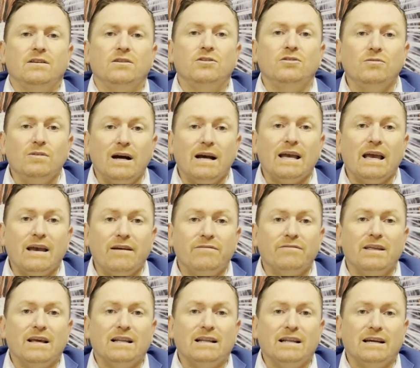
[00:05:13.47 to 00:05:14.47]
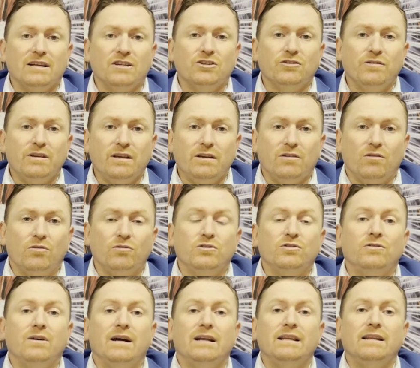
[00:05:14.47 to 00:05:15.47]
do I have that luxury, or
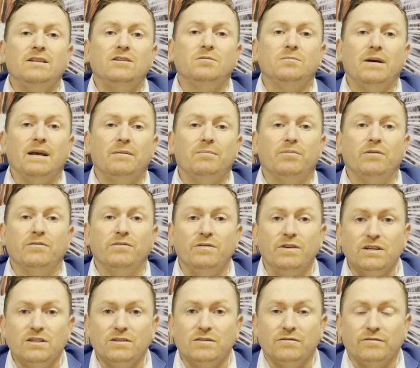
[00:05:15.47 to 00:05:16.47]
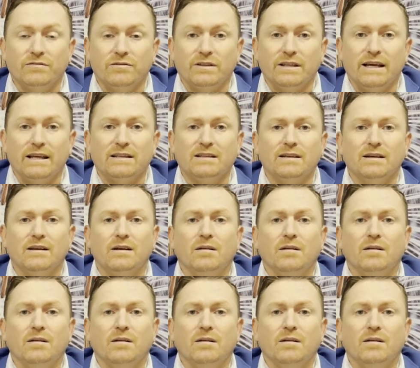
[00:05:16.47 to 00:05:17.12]
do I need to make provision for that